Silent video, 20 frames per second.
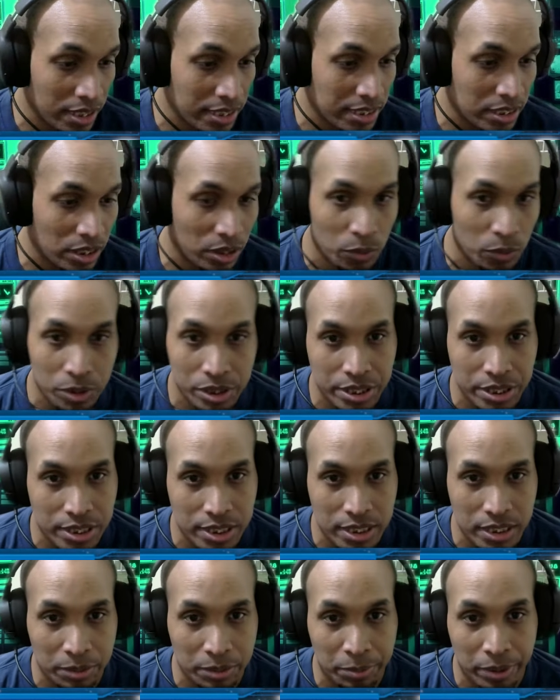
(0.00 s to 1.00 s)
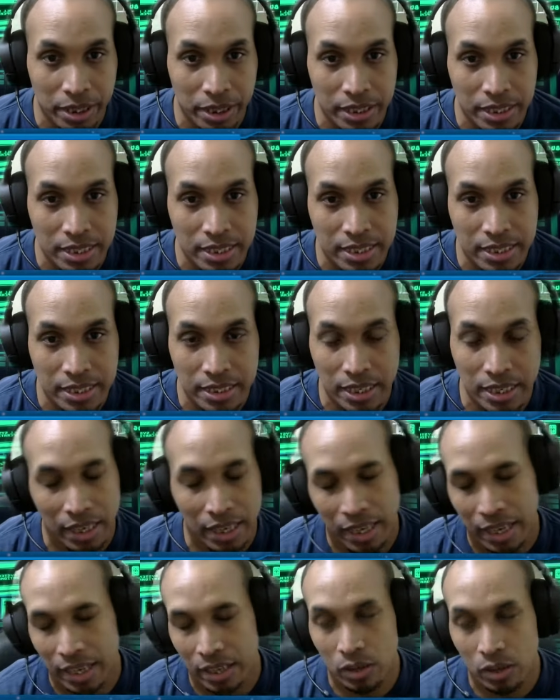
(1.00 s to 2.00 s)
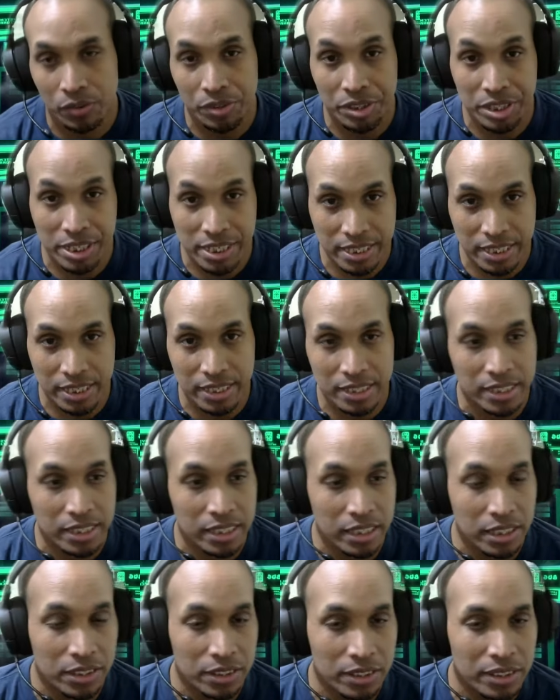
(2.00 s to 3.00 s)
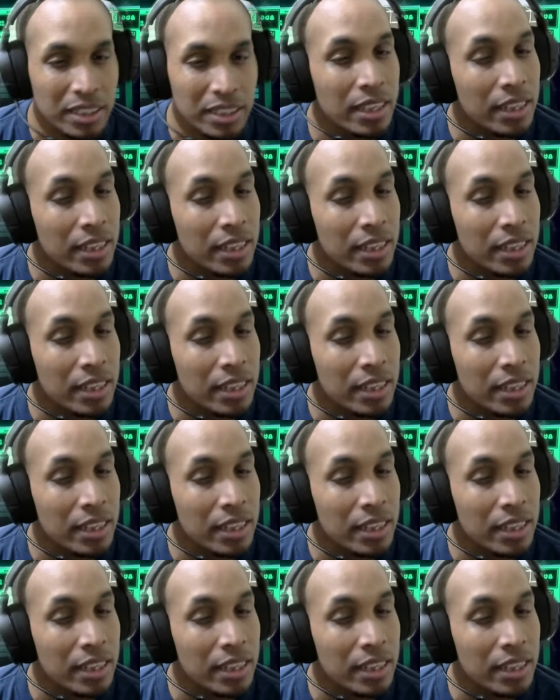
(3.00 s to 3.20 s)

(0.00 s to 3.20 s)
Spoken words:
so we're just gonna play this 8 over the 6 here.